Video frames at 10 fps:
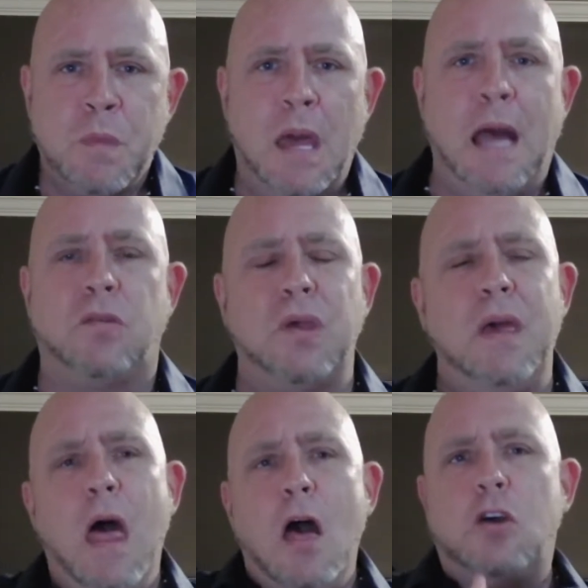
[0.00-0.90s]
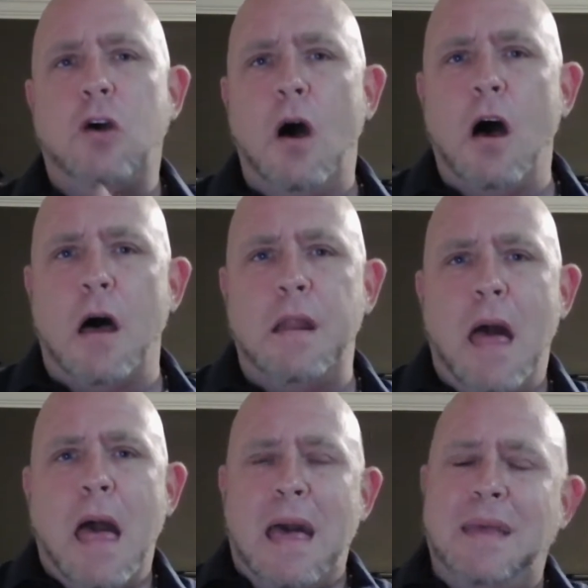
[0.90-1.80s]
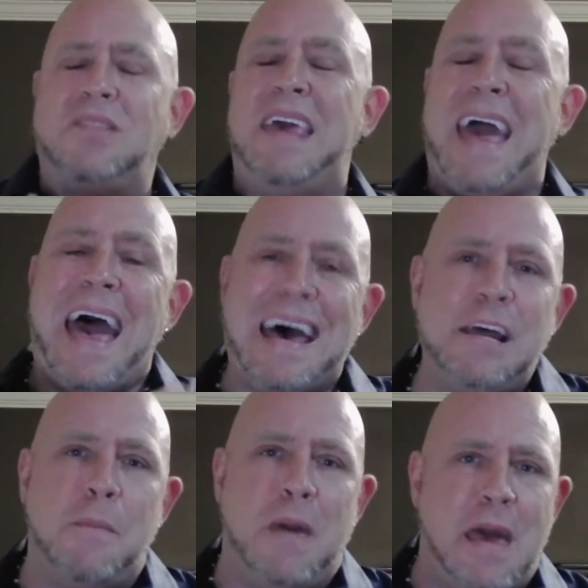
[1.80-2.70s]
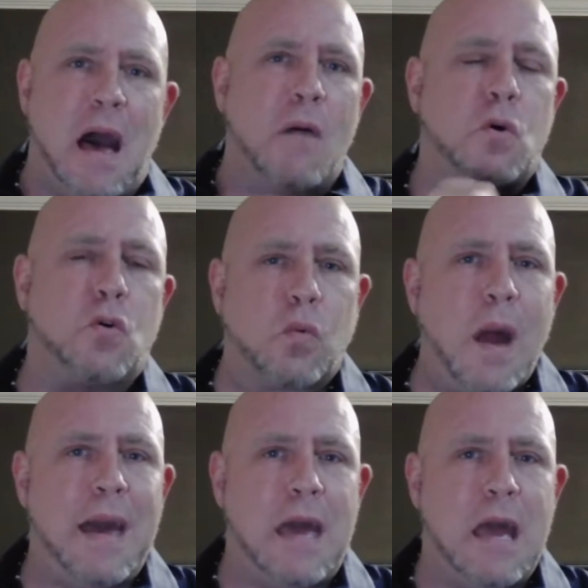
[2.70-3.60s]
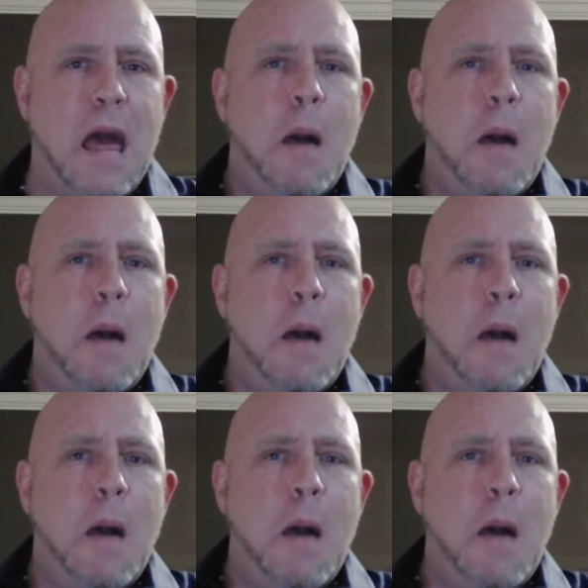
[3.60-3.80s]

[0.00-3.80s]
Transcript: And see, good is the enemy of great.